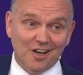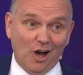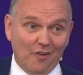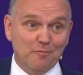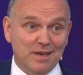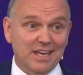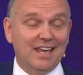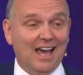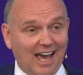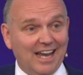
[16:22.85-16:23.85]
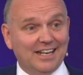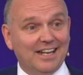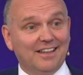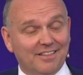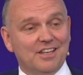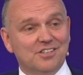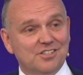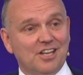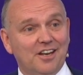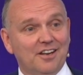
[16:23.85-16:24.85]
of me hiding this
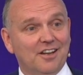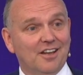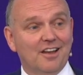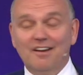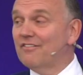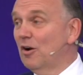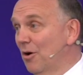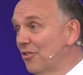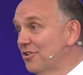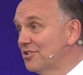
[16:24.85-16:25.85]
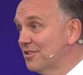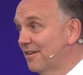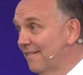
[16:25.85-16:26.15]
sin from others?